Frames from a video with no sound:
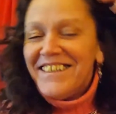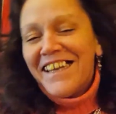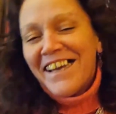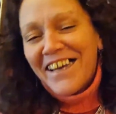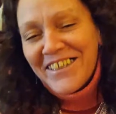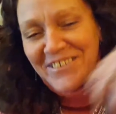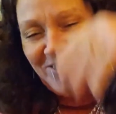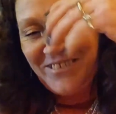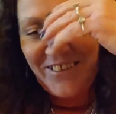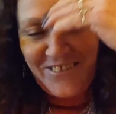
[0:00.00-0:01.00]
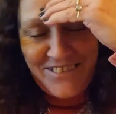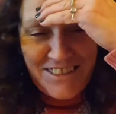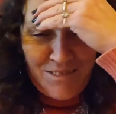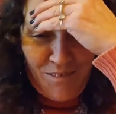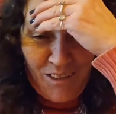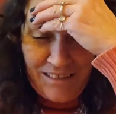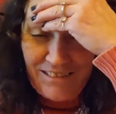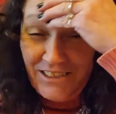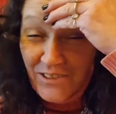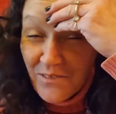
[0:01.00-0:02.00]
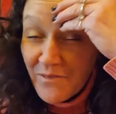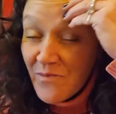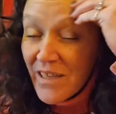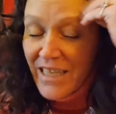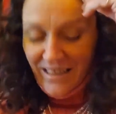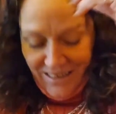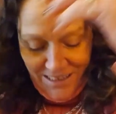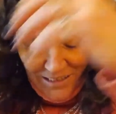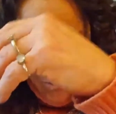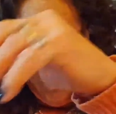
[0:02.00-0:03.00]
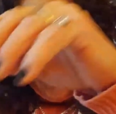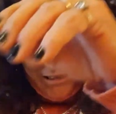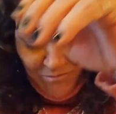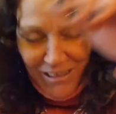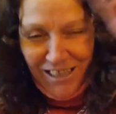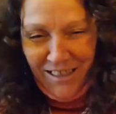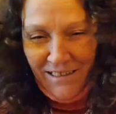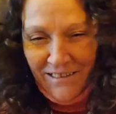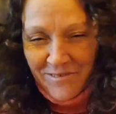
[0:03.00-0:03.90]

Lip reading: I don't know. This woman, man.